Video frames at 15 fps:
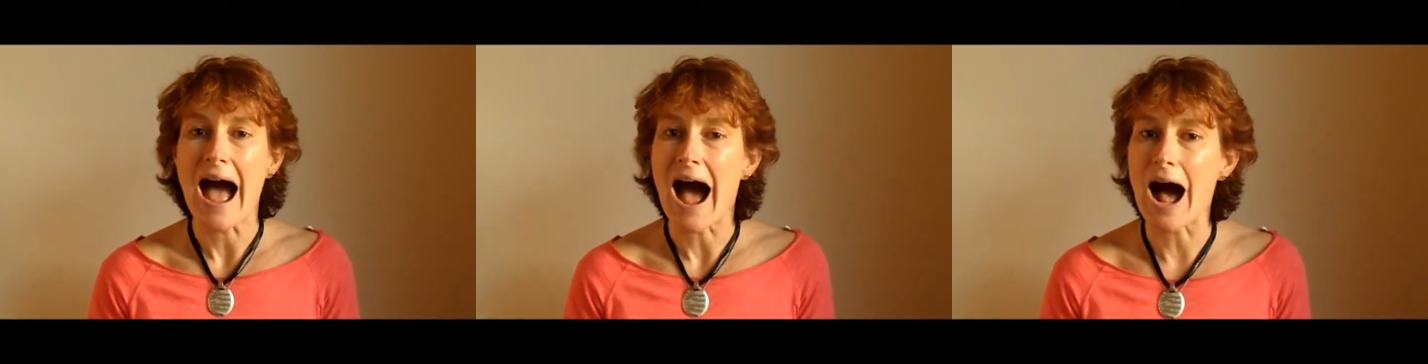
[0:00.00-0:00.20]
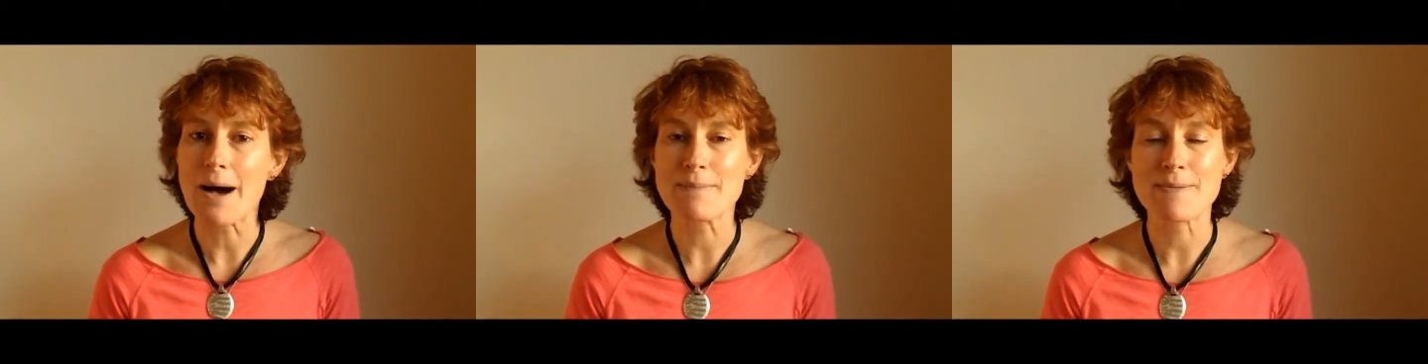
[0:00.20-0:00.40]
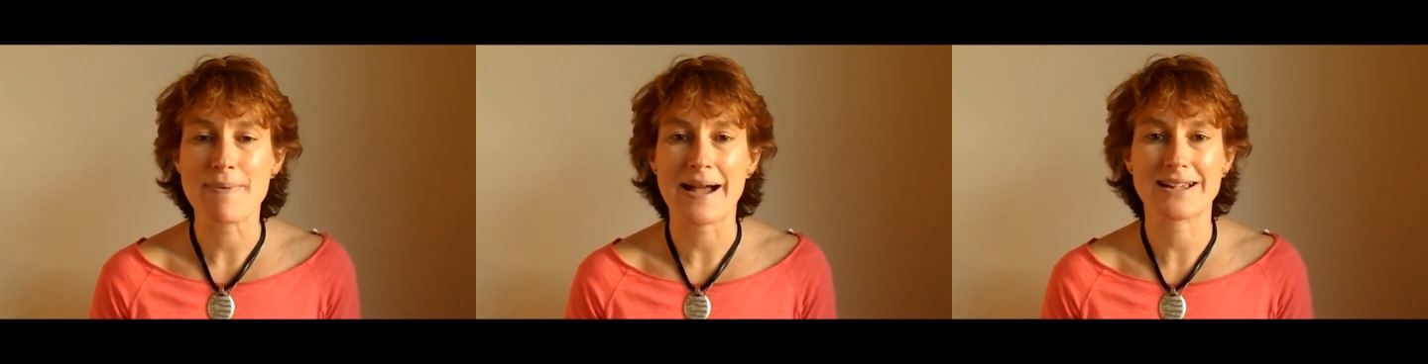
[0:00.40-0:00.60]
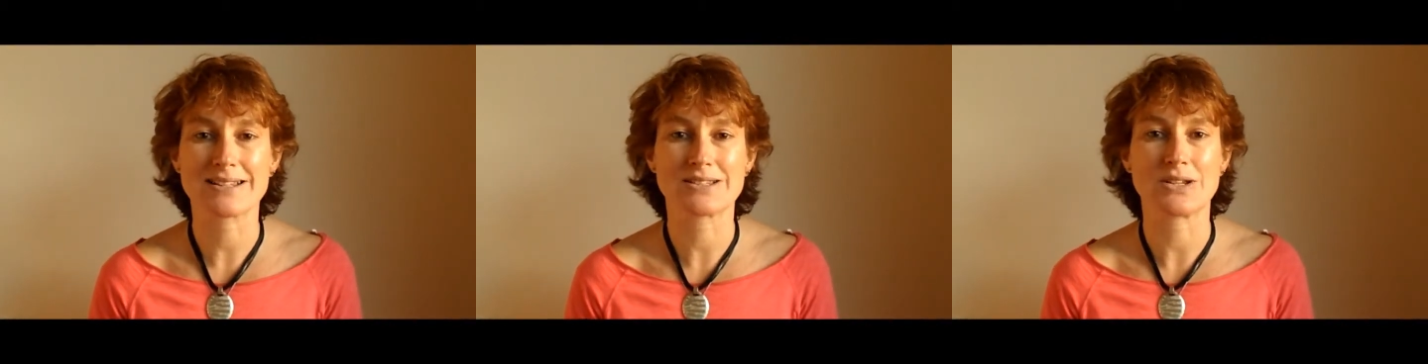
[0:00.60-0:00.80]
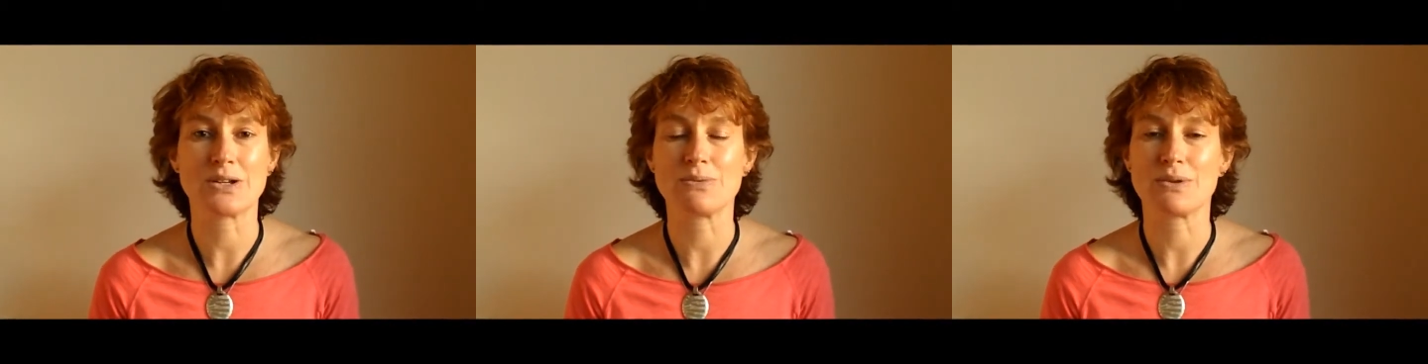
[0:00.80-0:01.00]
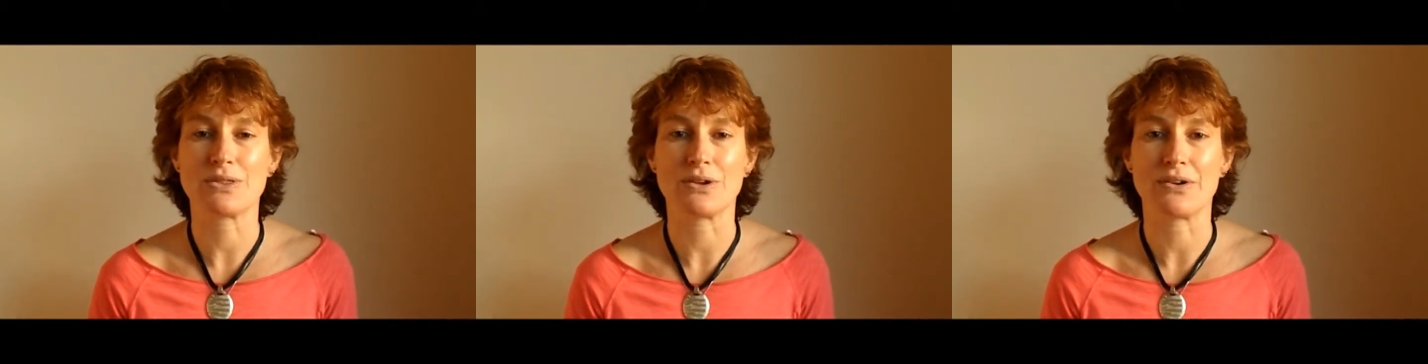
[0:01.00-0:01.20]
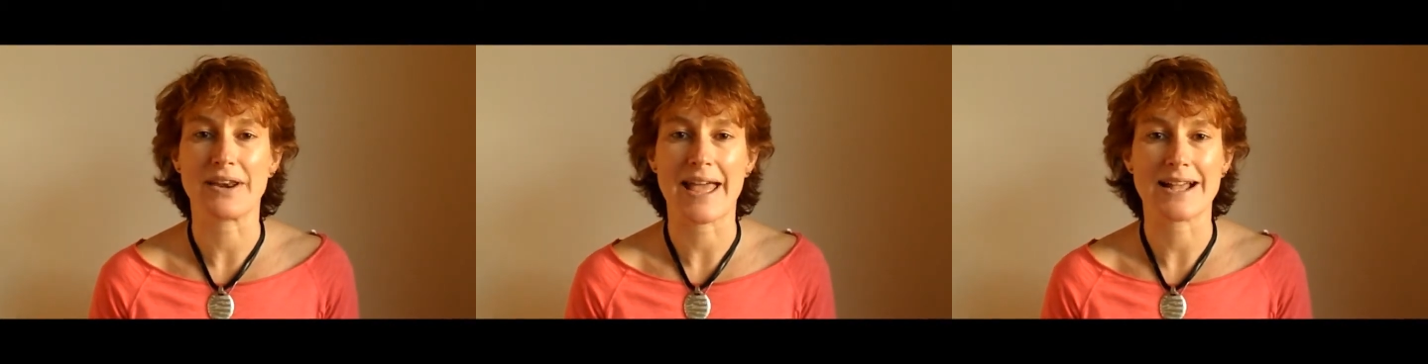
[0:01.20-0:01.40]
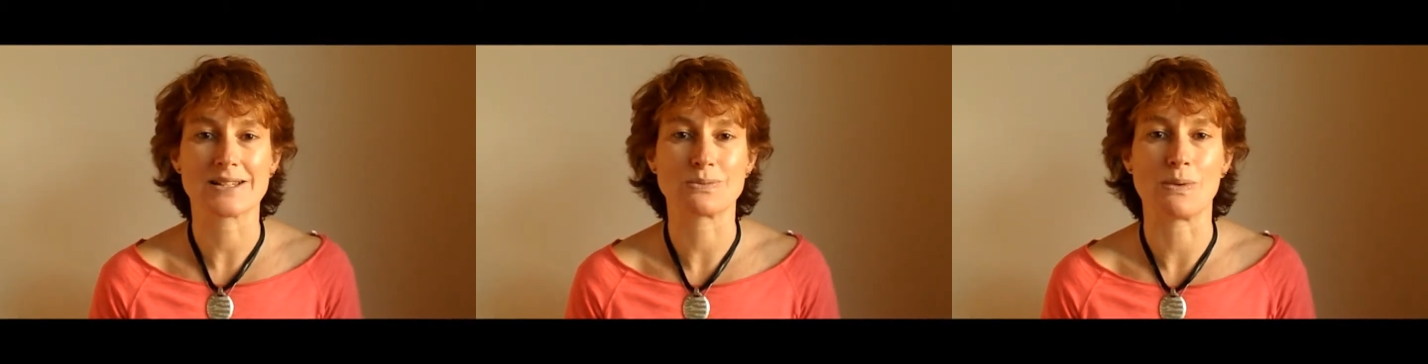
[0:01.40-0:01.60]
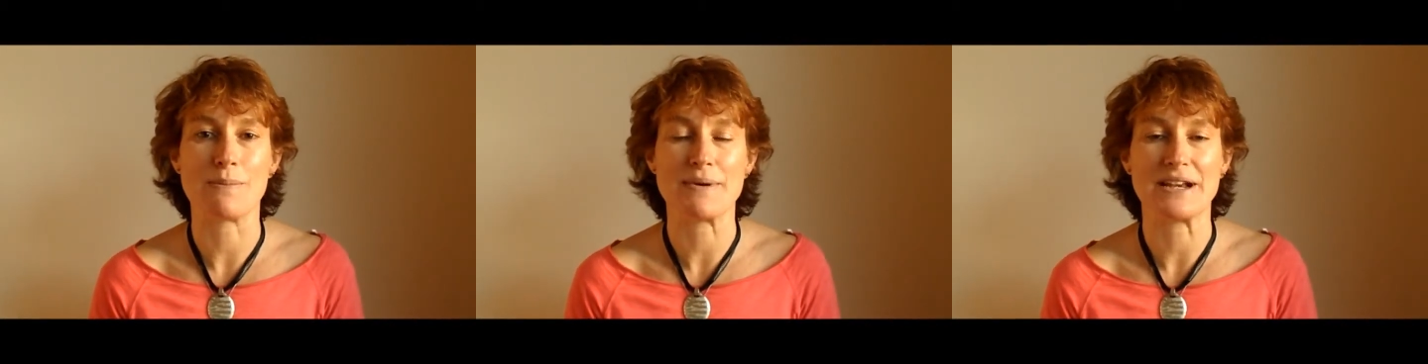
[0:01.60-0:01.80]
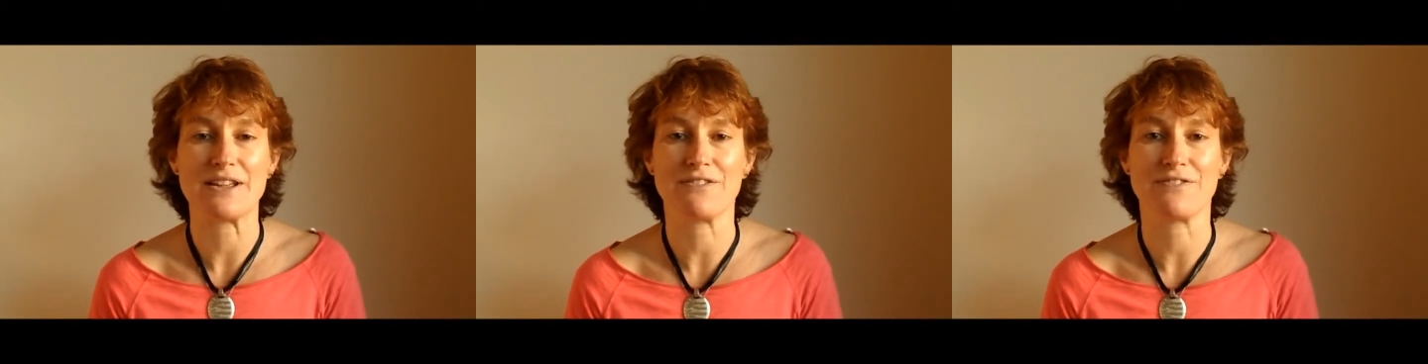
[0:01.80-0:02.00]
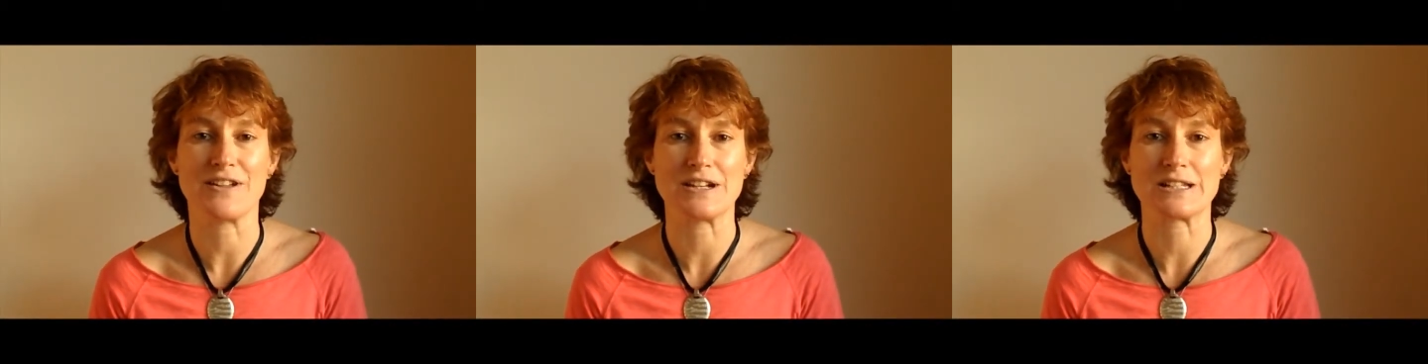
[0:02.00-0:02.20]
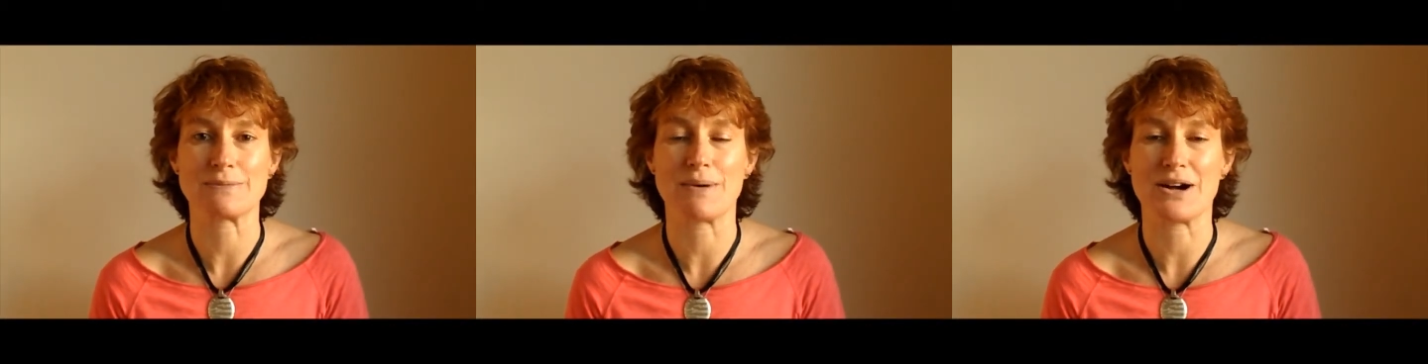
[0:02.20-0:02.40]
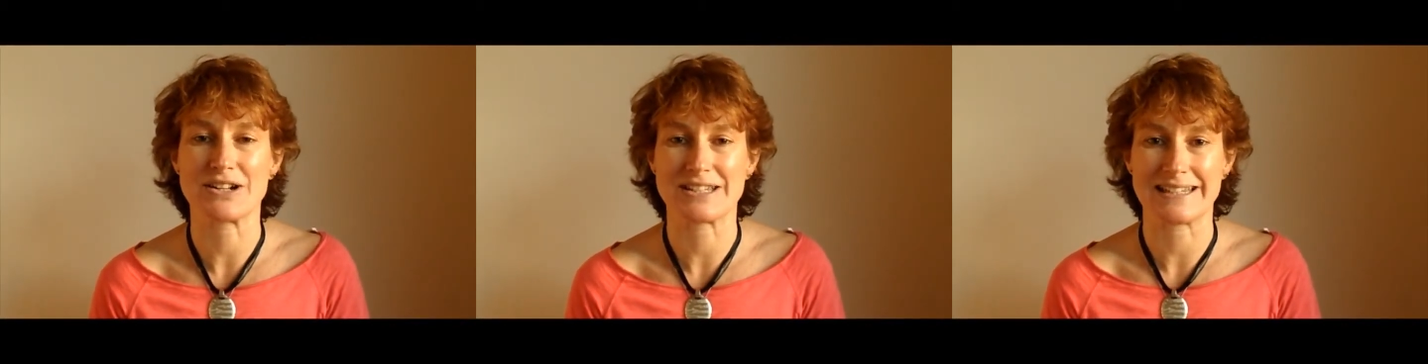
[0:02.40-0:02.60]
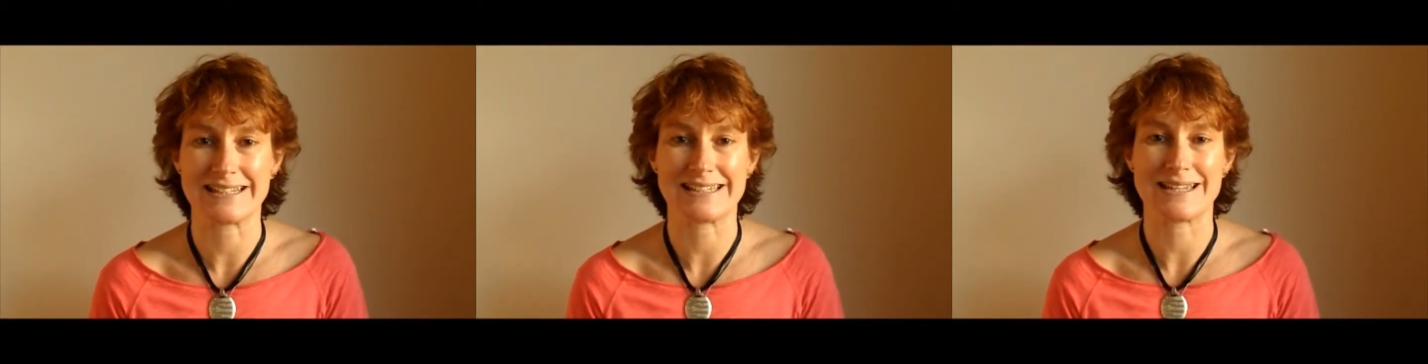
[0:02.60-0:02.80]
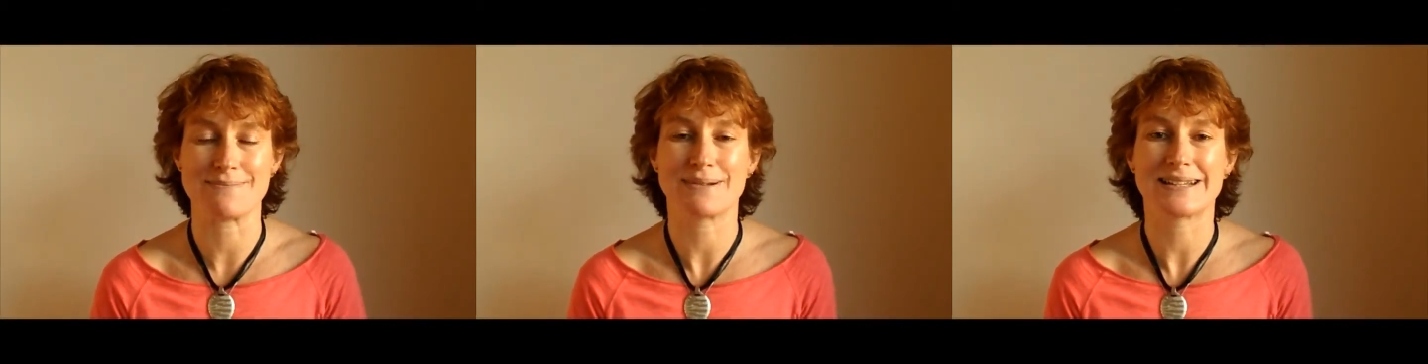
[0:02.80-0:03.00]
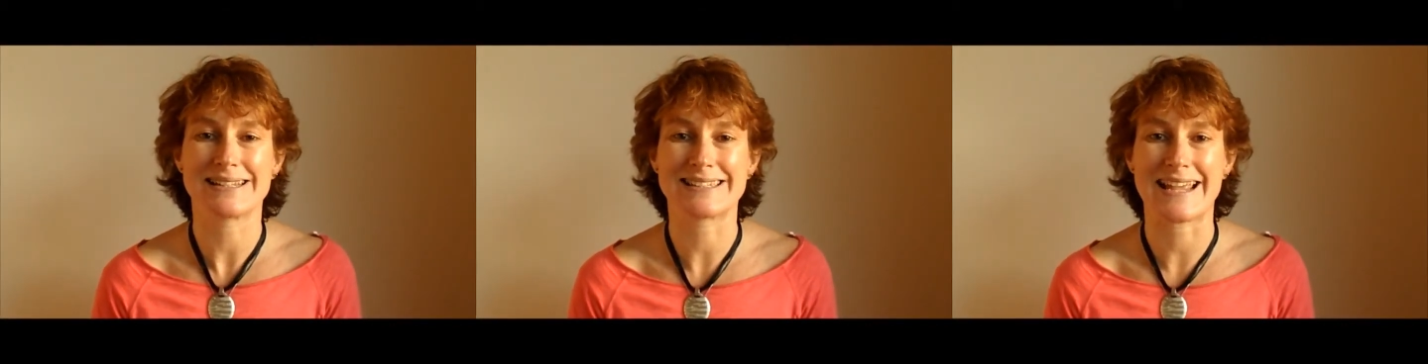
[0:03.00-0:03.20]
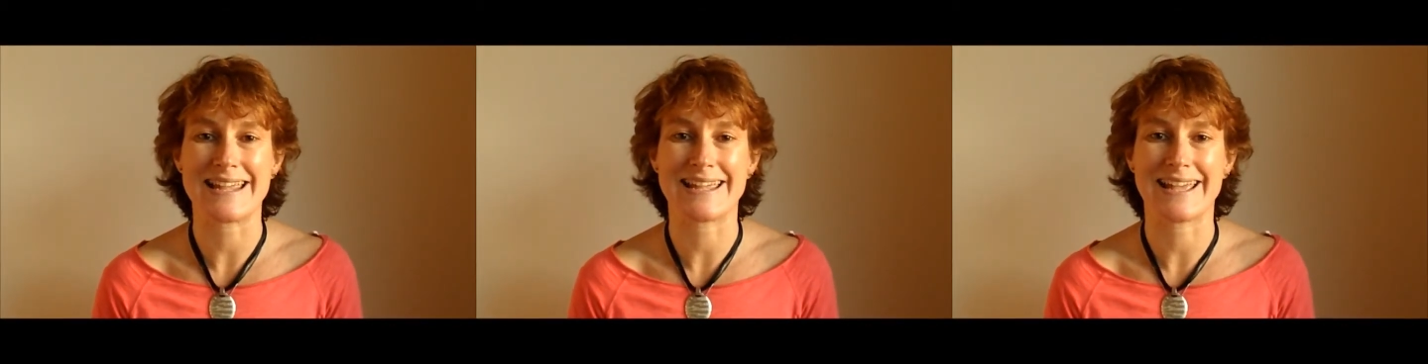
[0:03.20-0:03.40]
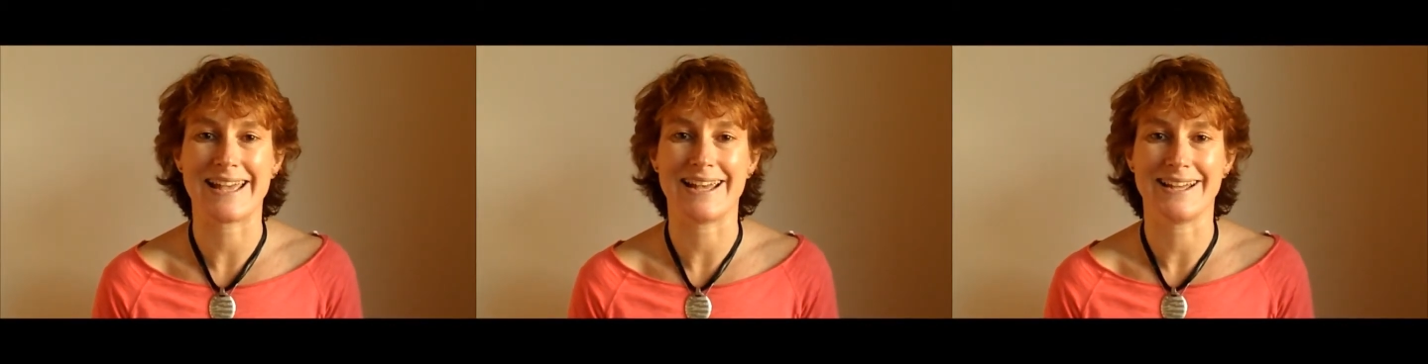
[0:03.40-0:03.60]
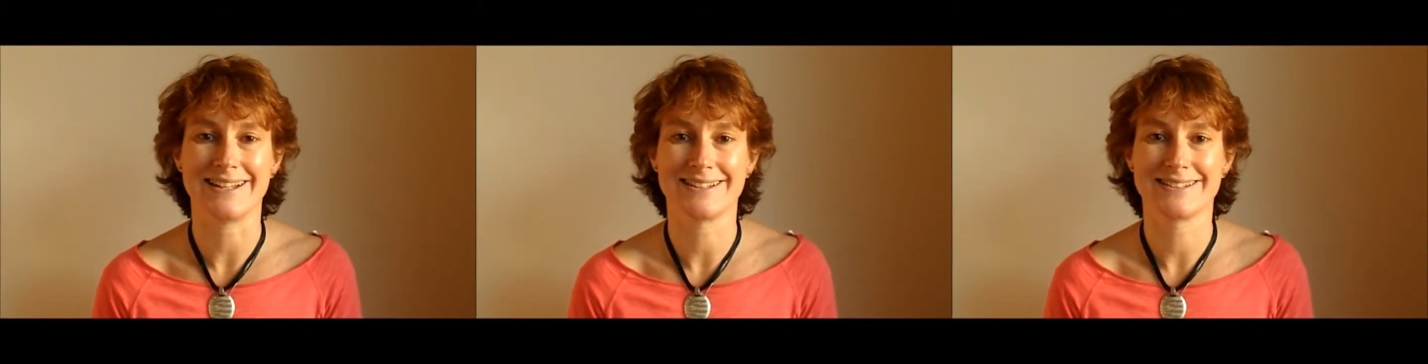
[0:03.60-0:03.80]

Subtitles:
I'll be back soon with your next 1 minute fitness marketing tip. Take care.